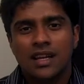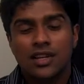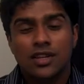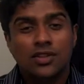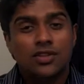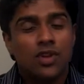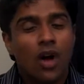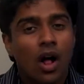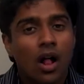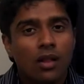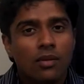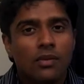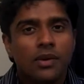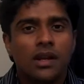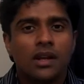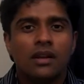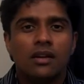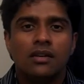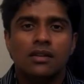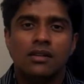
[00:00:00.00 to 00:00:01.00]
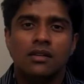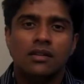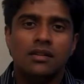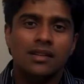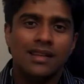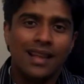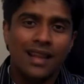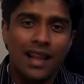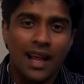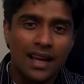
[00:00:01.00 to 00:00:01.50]
dissolving or
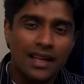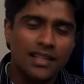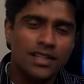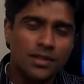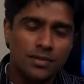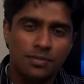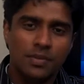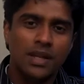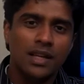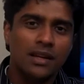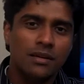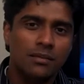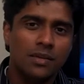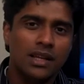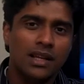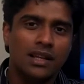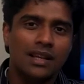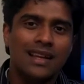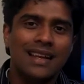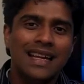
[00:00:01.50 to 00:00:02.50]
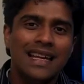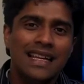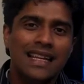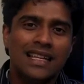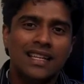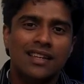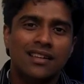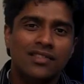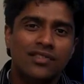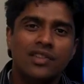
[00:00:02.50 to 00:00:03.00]
the lines becoming
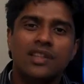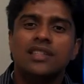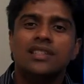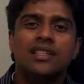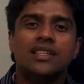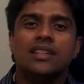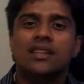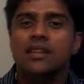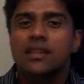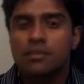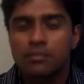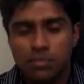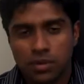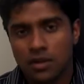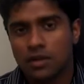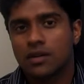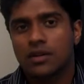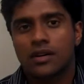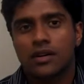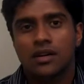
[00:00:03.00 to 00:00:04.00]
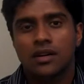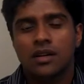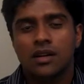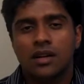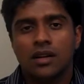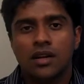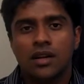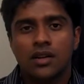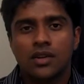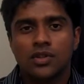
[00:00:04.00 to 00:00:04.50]
increasingly blurred.
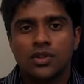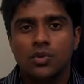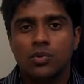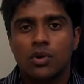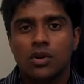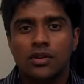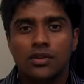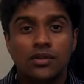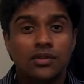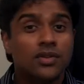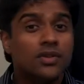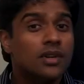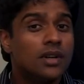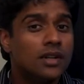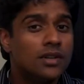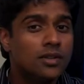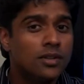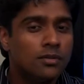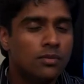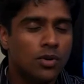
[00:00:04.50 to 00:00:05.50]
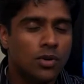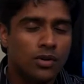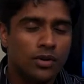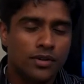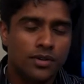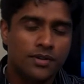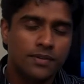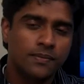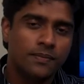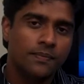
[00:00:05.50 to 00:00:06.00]
So what are those traditional
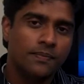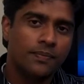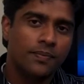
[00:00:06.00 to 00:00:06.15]
borders?